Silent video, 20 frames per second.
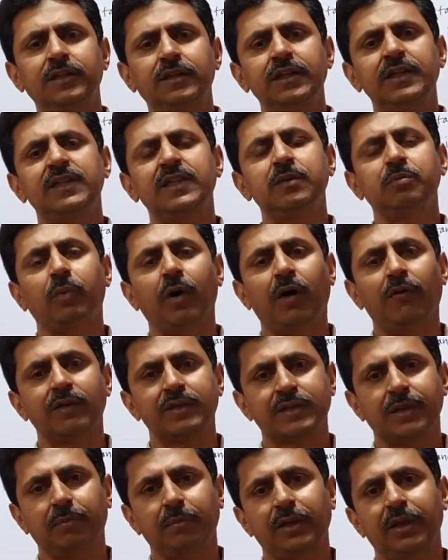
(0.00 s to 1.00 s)
power supply
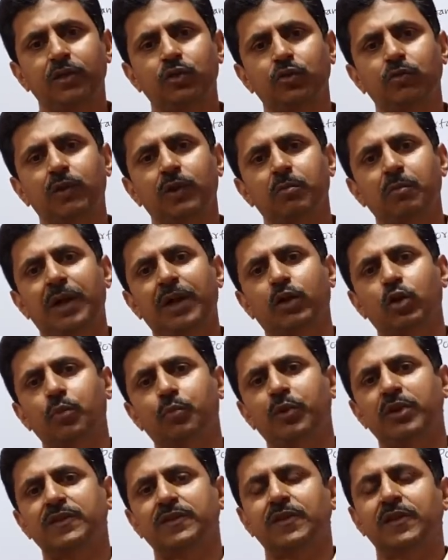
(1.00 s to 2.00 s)
to your microprocessor
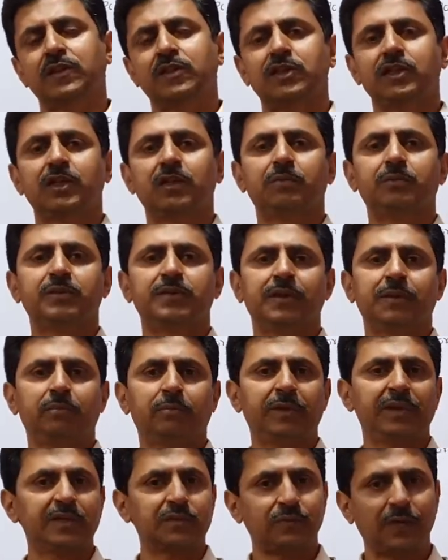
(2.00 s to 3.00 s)
chips, say plus
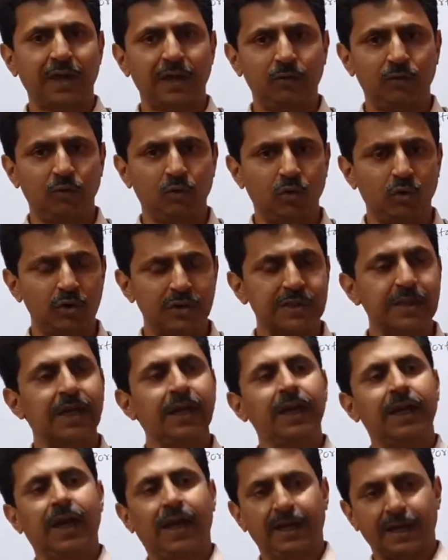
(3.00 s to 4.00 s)
5 volts, and
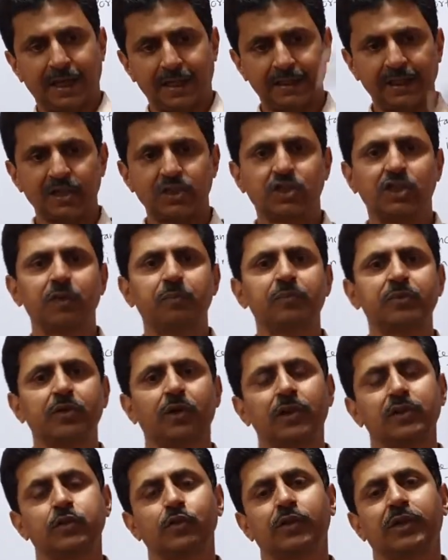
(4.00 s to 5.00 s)
other chips also
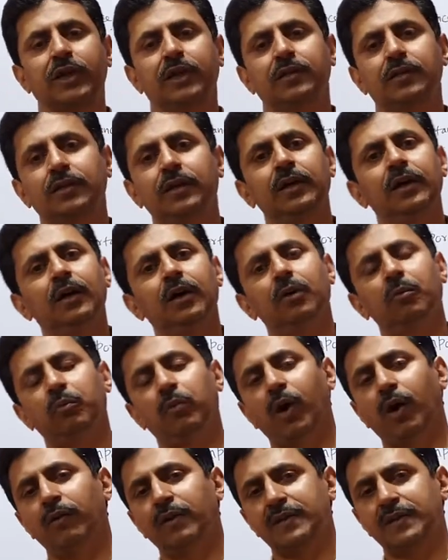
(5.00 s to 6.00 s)
get power
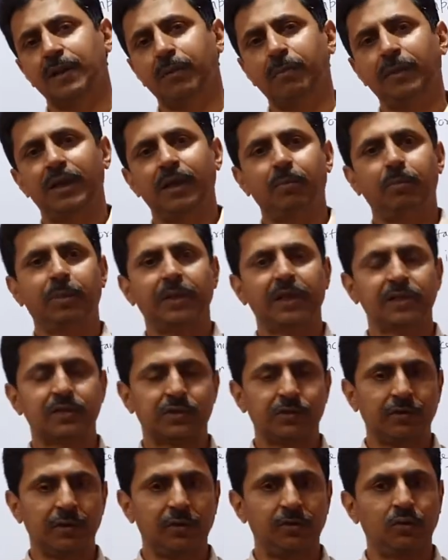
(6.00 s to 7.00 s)
supply plus 12
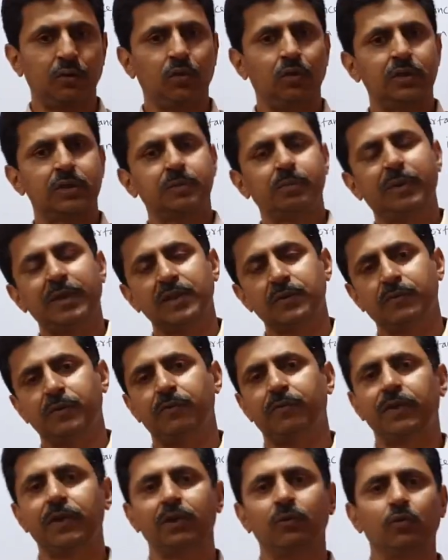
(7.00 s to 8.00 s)
volts, plus 15
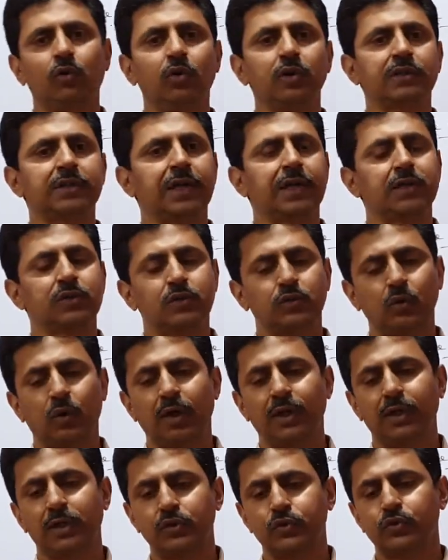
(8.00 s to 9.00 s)
volts, and so on and
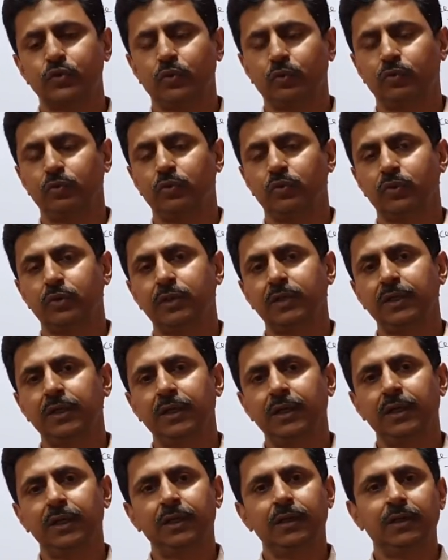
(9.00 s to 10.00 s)
so forth.
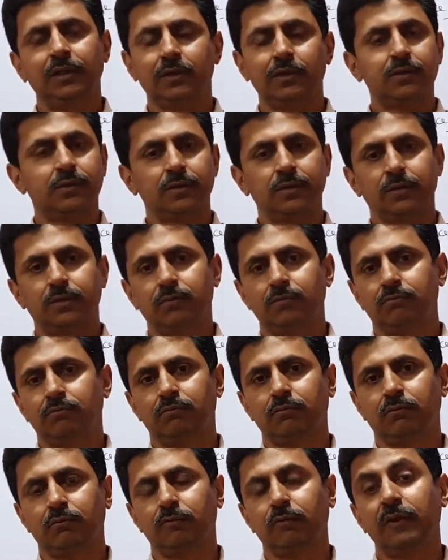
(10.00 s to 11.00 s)
So
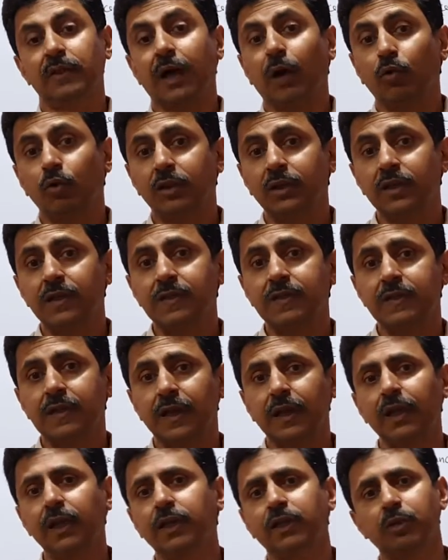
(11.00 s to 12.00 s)
without this regulated
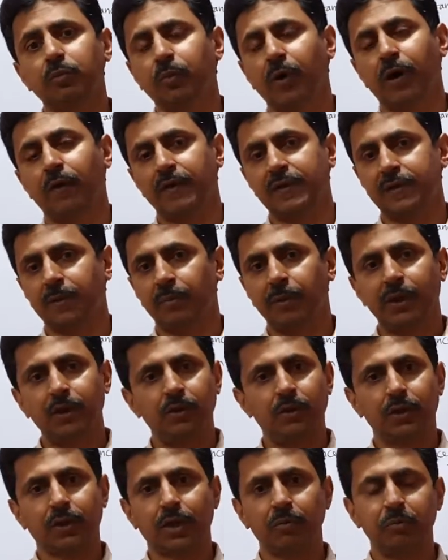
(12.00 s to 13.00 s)
power supply, your
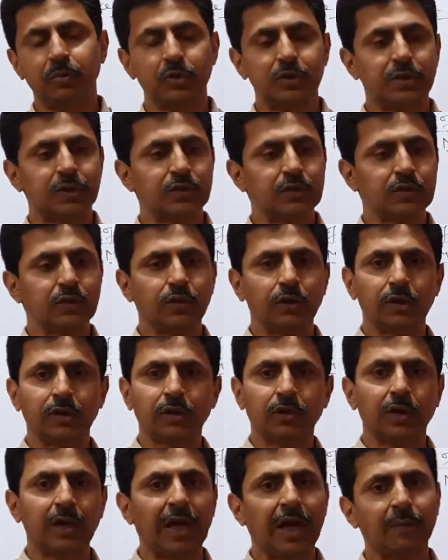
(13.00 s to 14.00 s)
computer is going to collapse.
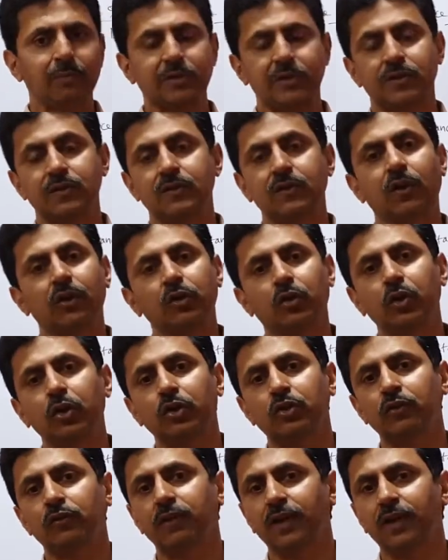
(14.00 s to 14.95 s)
It's not going to work.